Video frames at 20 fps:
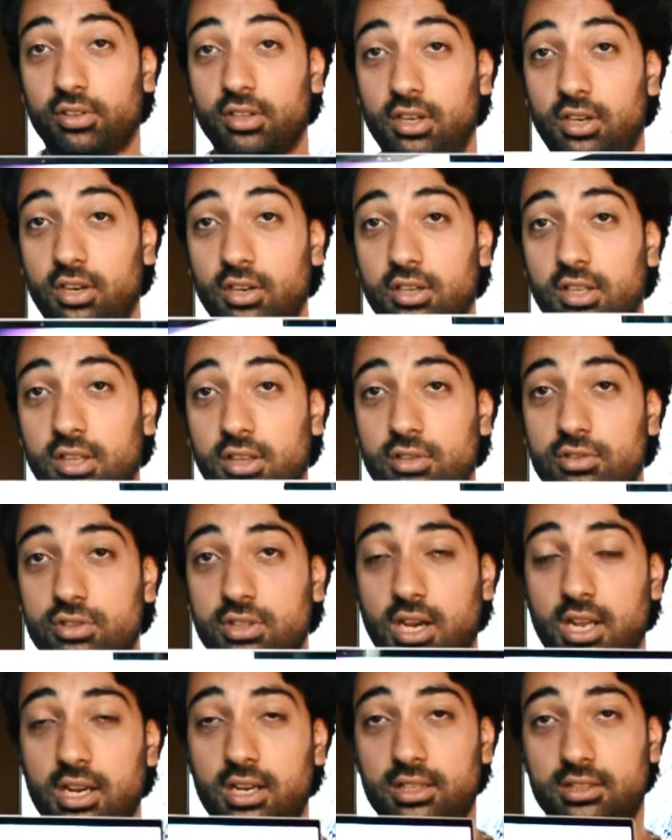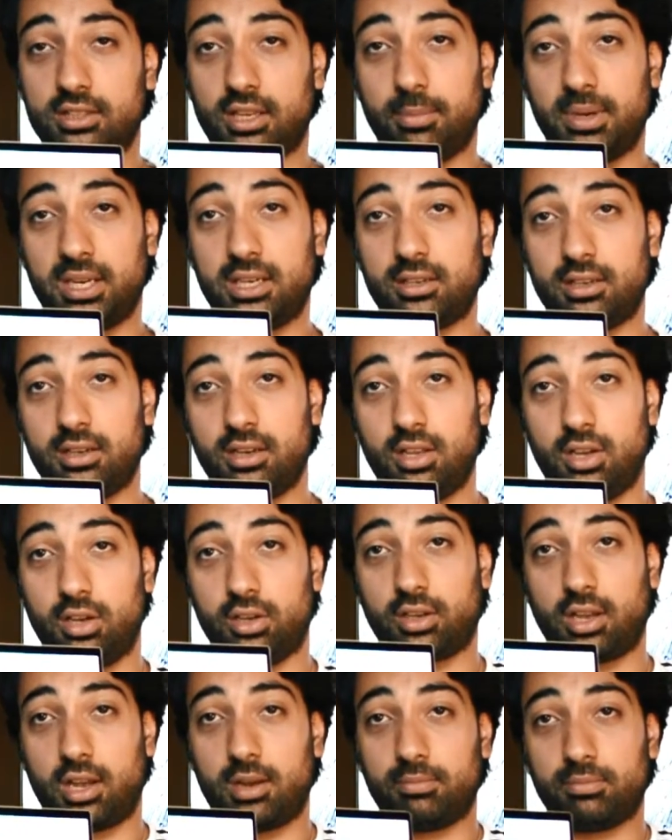Look at those colors. I mean,
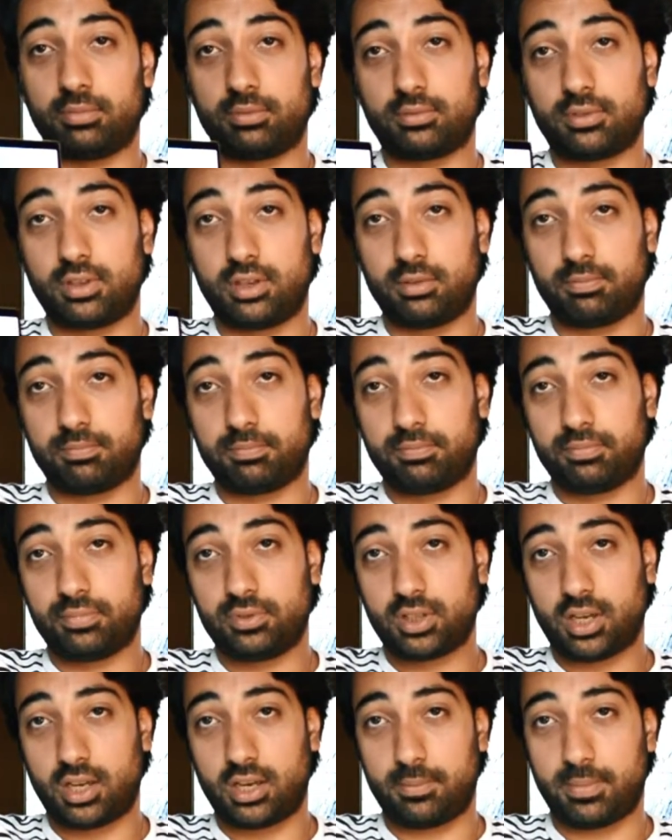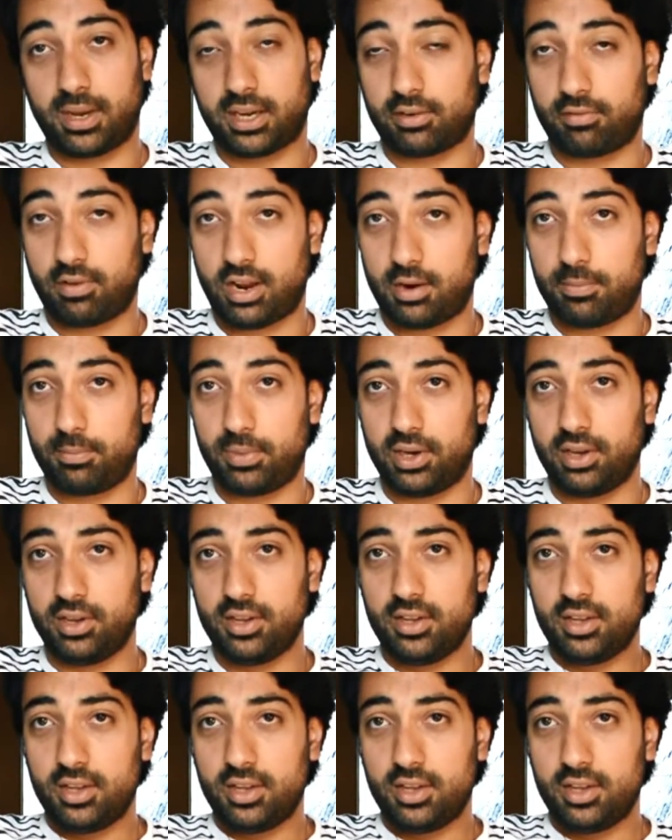look, I'm gonna turn it back around, but